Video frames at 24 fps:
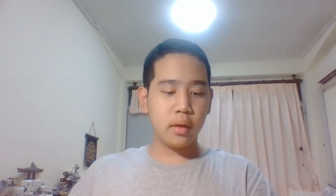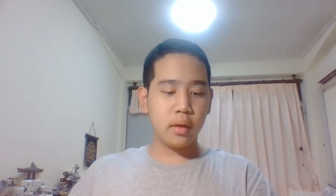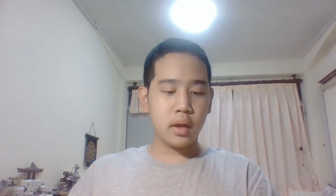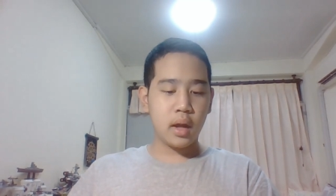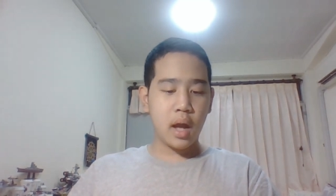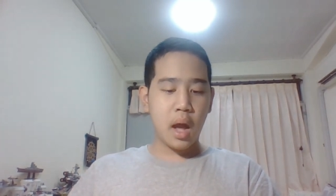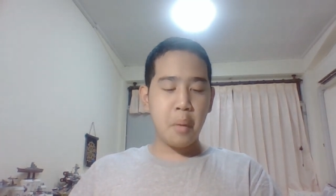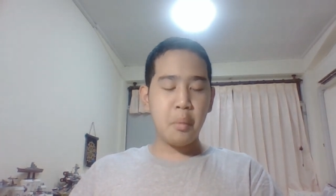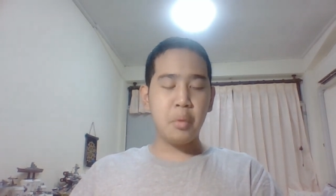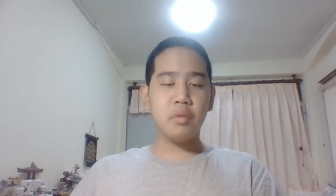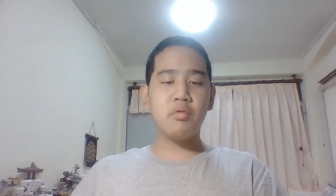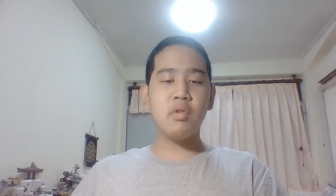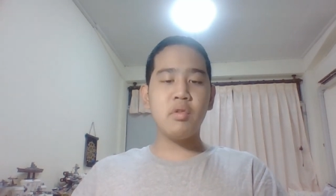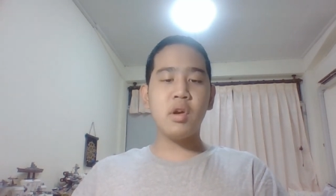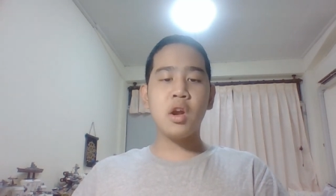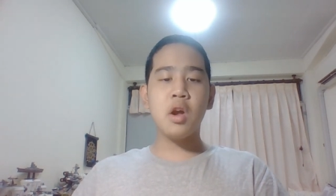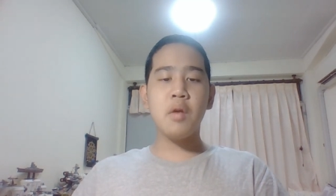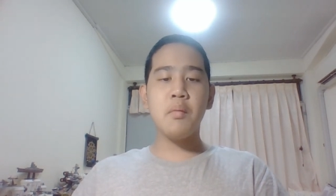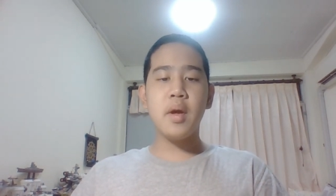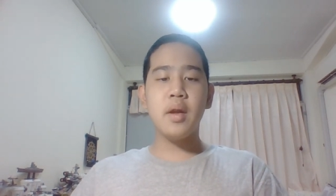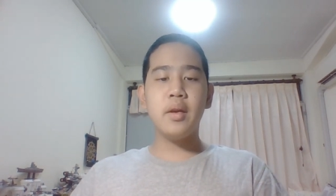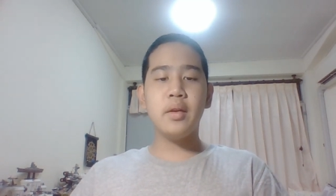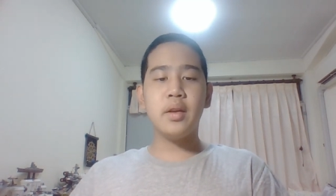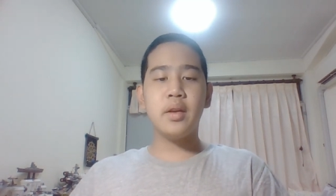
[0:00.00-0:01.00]
I would
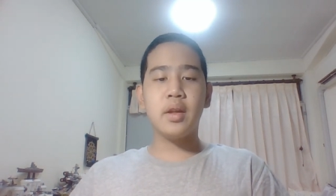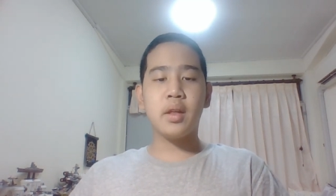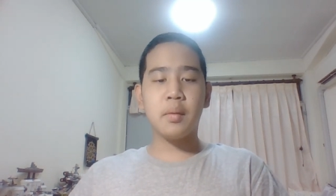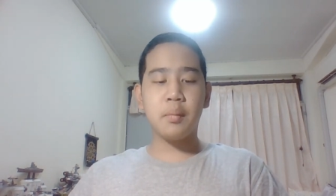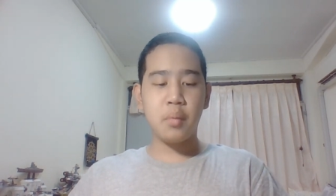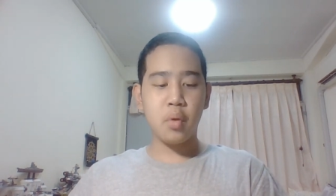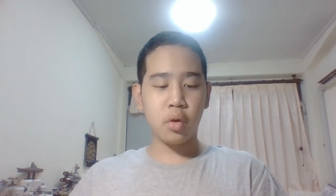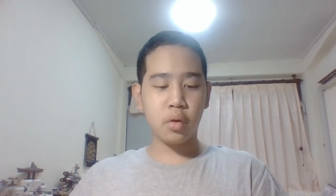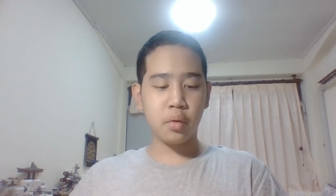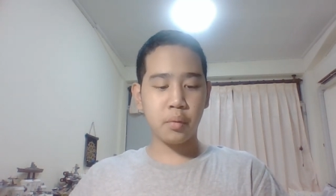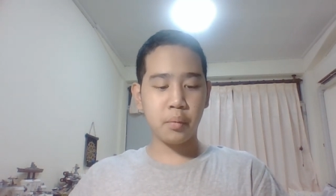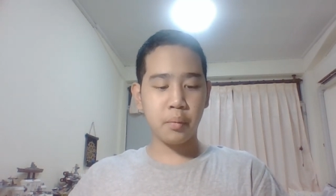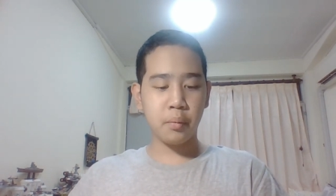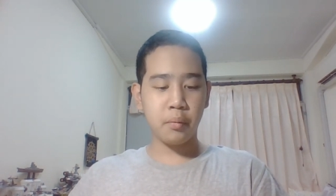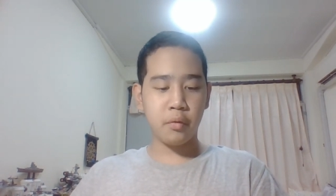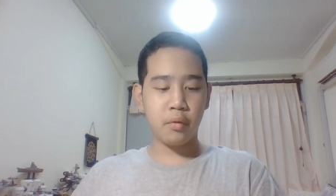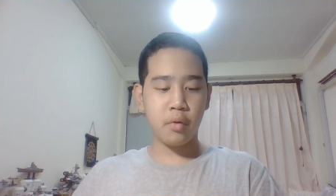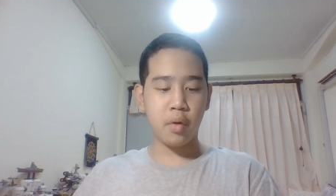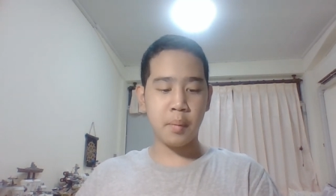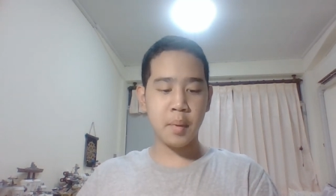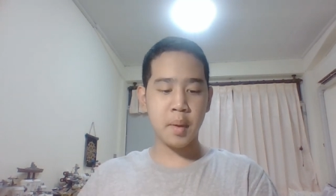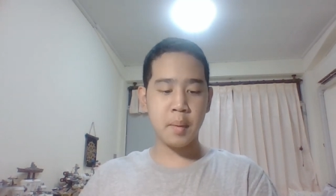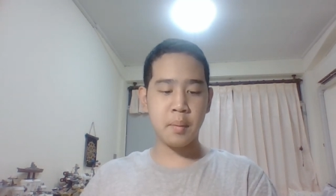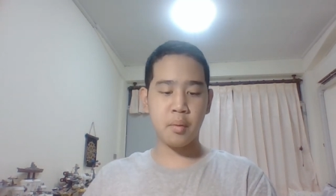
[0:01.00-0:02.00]
recommend this book
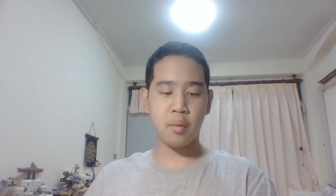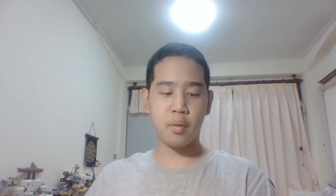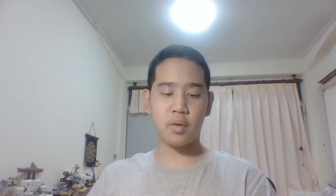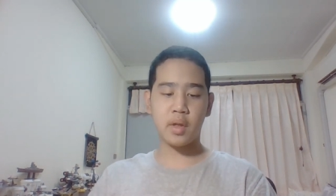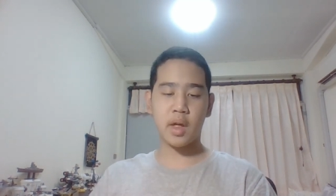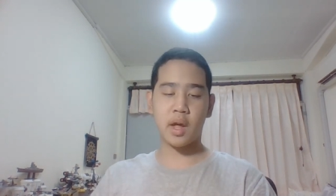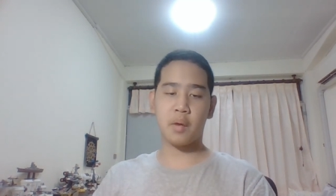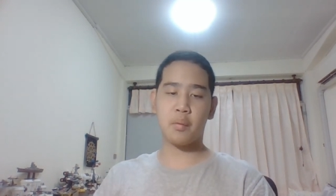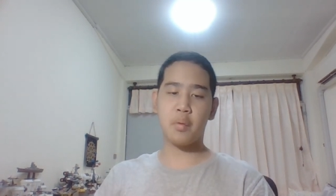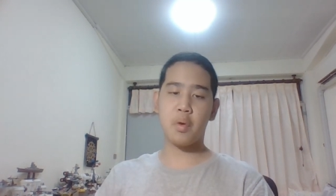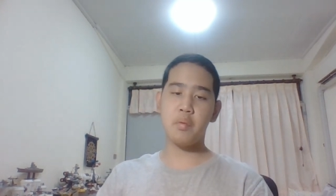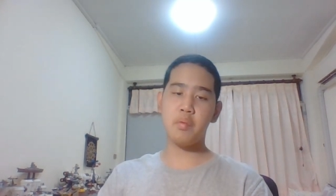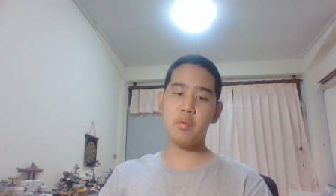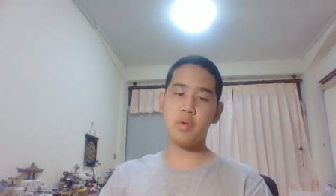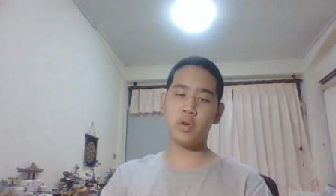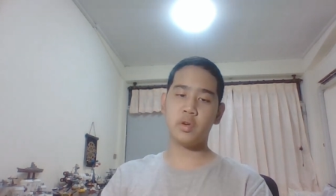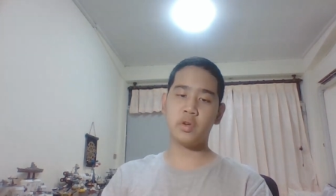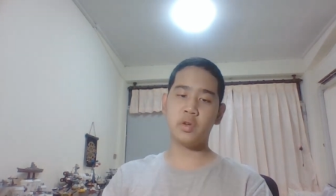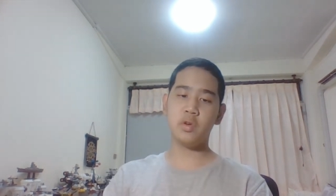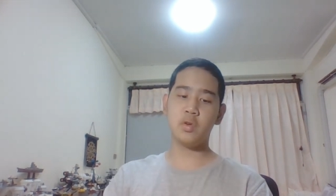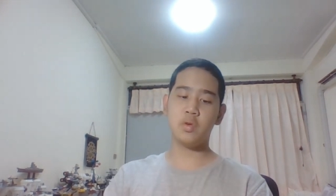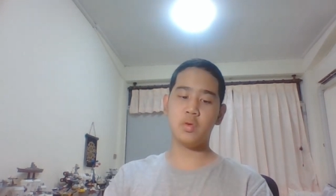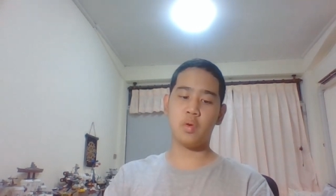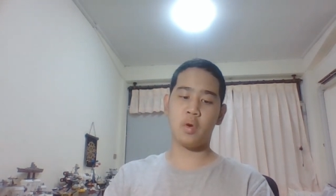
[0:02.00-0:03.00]
for people who like World War
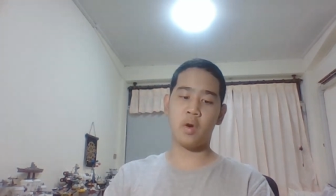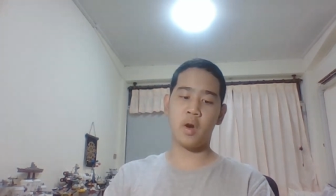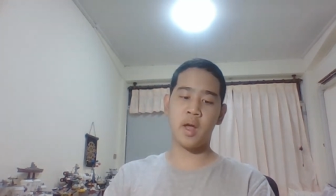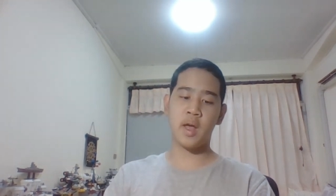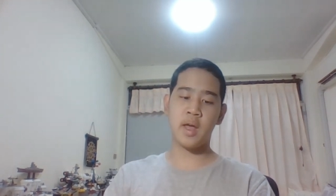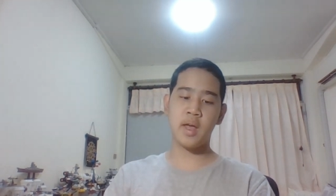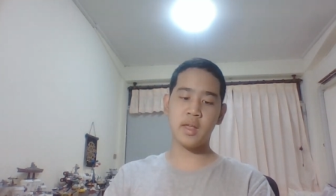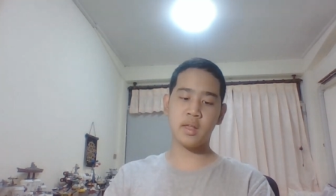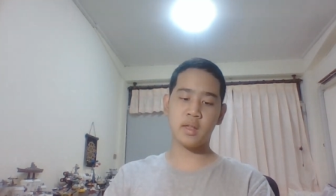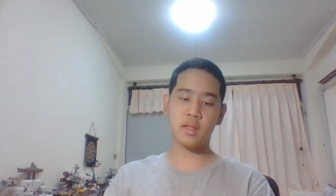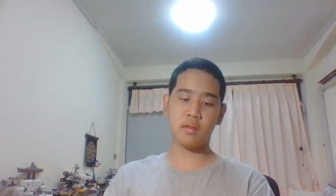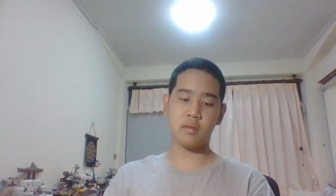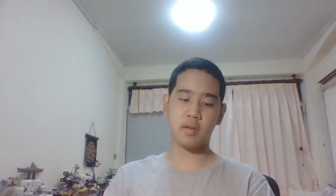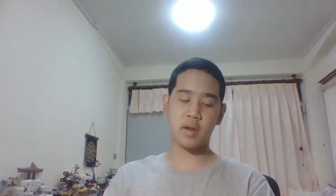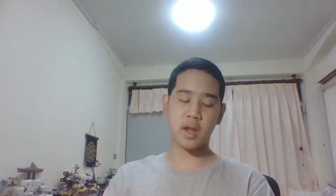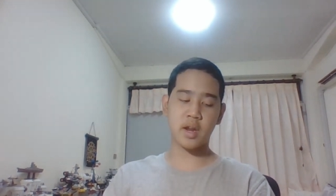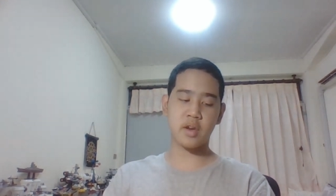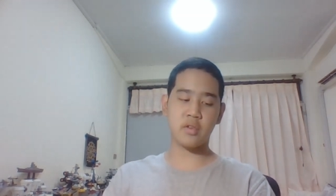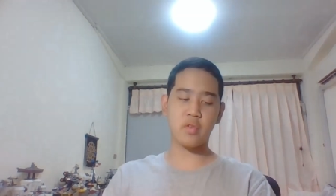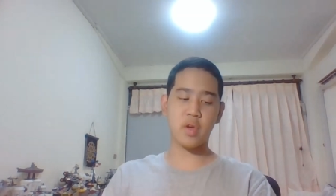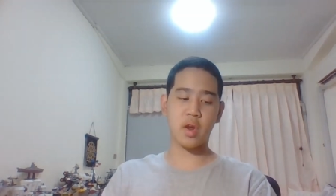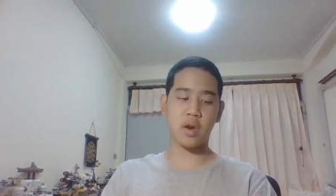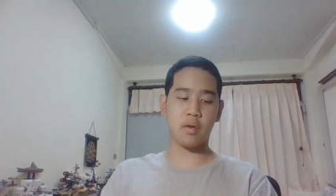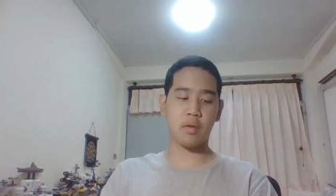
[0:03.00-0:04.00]
II or history
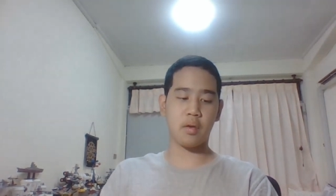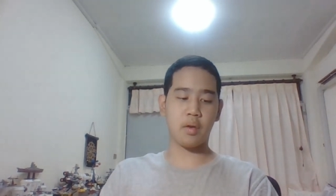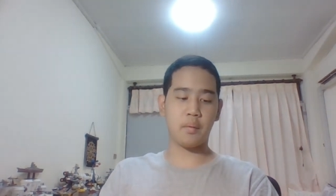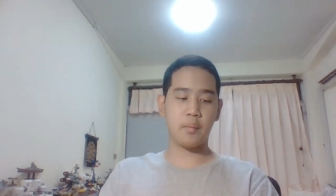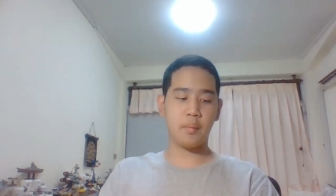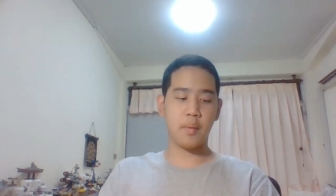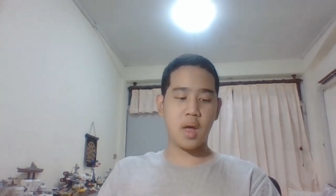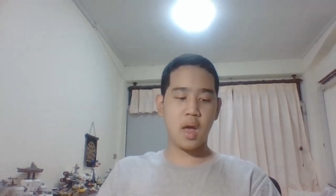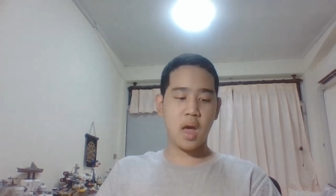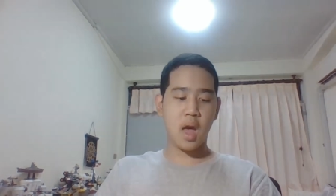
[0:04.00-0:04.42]
in general.